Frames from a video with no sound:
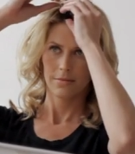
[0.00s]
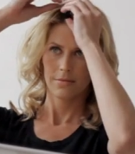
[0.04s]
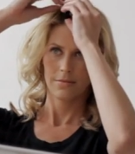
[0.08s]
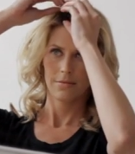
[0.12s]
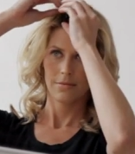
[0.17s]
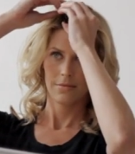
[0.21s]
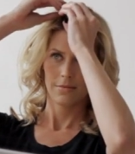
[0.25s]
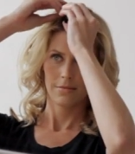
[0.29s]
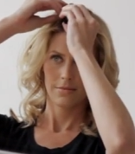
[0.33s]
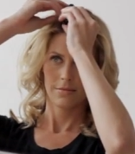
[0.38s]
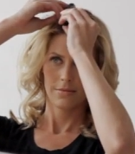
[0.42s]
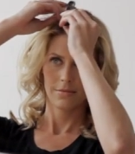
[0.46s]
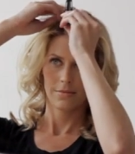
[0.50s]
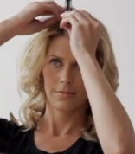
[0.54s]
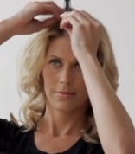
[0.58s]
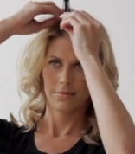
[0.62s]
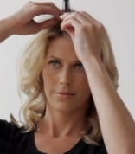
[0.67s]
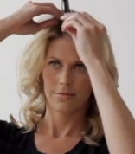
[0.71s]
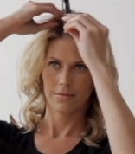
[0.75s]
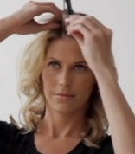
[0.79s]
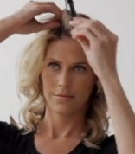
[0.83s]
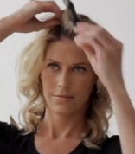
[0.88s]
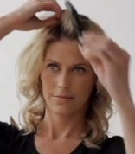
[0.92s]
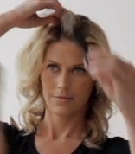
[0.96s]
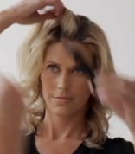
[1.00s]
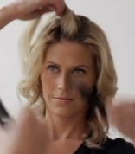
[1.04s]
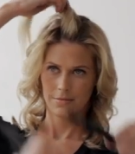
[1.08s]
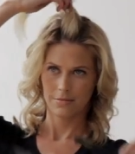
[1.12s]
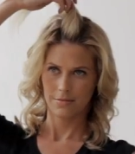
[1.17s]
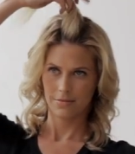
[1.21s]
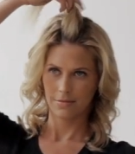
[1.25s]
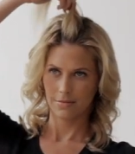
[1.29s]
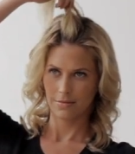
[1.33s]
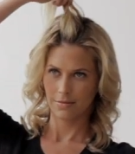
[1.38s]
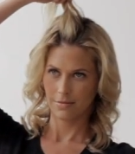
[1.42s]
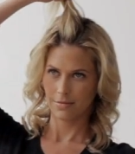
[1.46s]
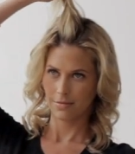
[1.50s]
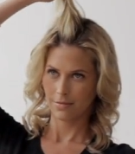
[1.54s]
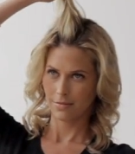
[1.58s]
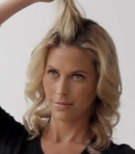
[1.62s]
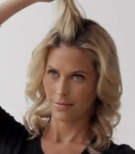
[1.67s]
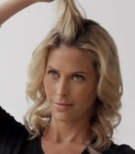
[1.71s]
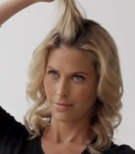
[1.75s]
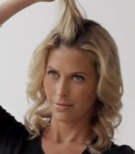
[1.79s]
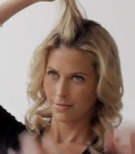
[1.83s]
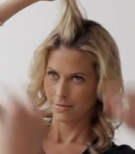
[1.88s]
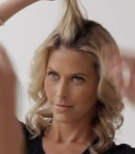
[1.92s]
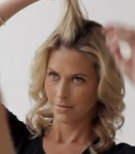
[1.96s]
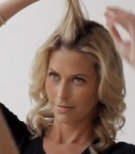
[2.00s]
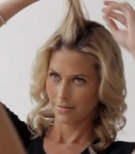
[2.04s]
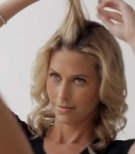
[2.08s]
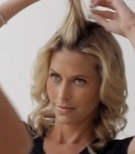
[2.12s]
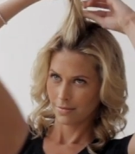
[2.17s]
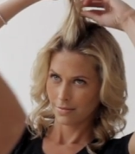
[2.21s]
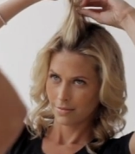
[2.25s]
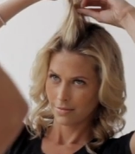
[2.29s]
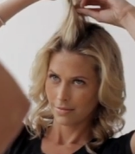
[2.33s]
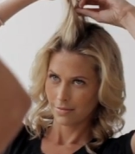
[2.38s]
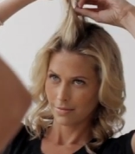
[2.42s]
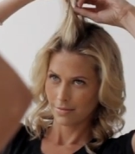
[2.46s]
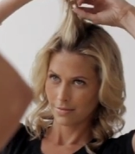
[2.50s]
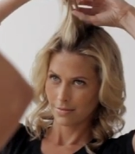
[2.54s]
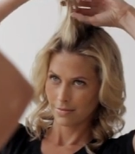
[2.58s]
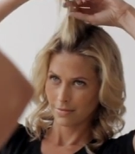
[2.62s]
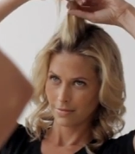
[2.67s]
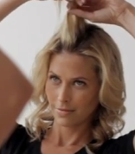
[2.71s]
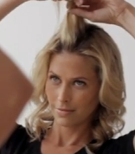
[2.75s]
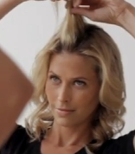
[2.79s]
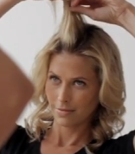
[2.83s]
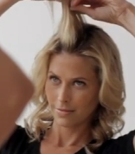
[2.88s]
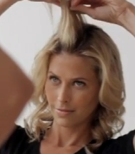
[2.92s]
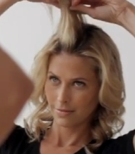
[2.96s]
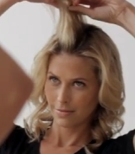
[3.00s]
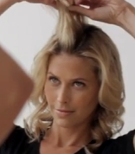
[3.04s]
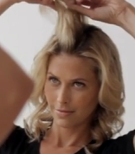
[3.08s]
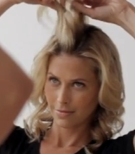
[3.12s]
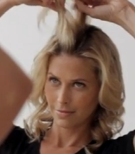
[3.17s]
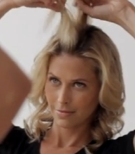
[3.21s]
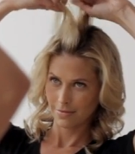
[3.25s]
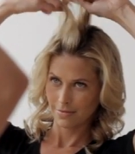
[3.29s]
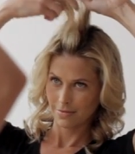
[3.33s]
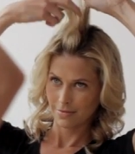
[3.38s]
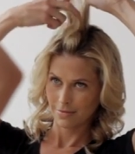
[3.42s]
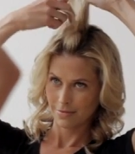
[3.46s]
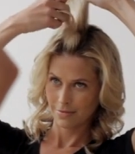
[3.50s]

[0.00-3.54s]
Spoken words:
[no speech]